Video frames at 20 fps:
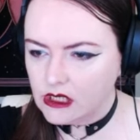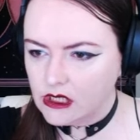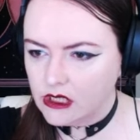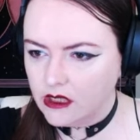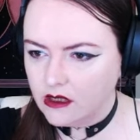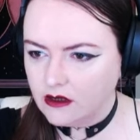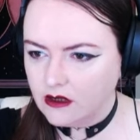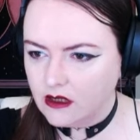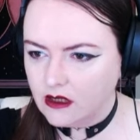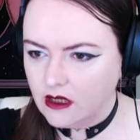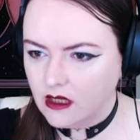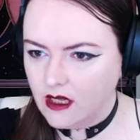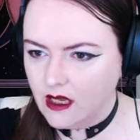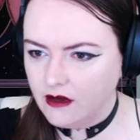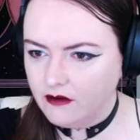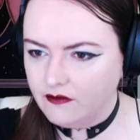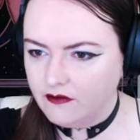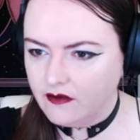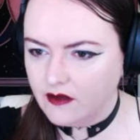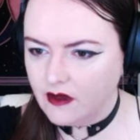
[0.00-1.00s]
Large
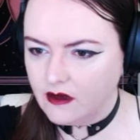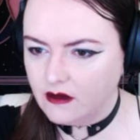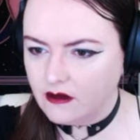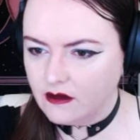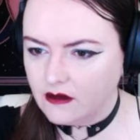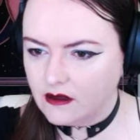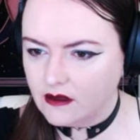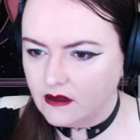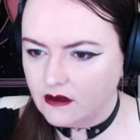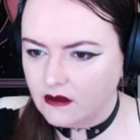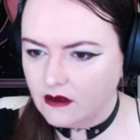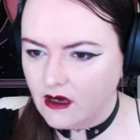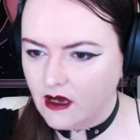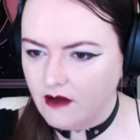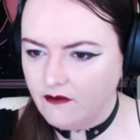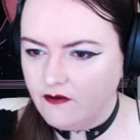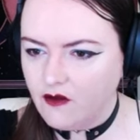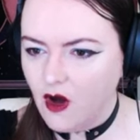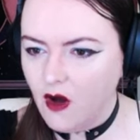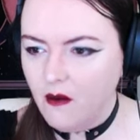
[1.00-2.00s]
life flask.
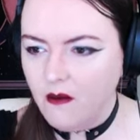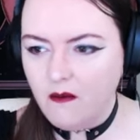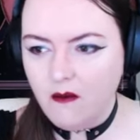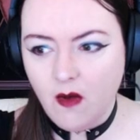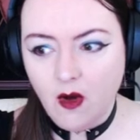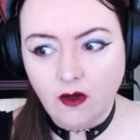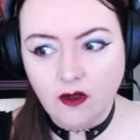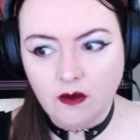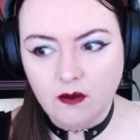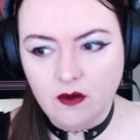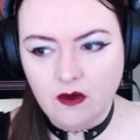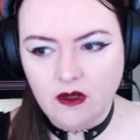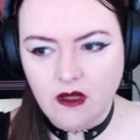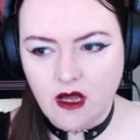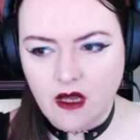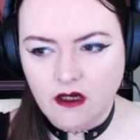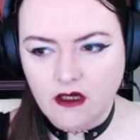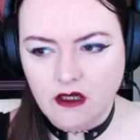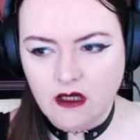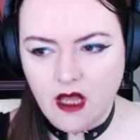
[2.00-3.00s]
I've got multiple
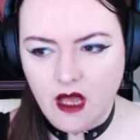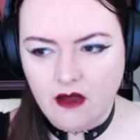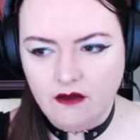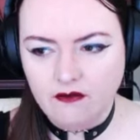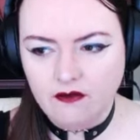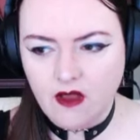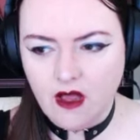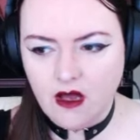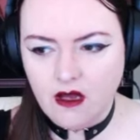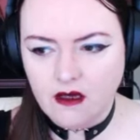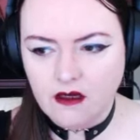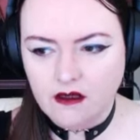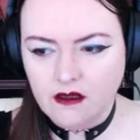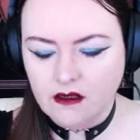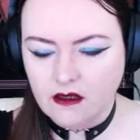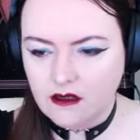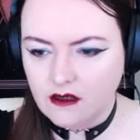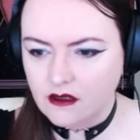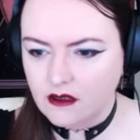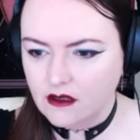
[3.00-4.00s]
large life
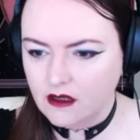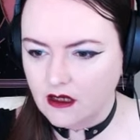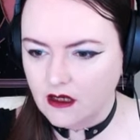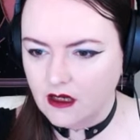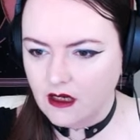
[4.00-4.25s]
flasks.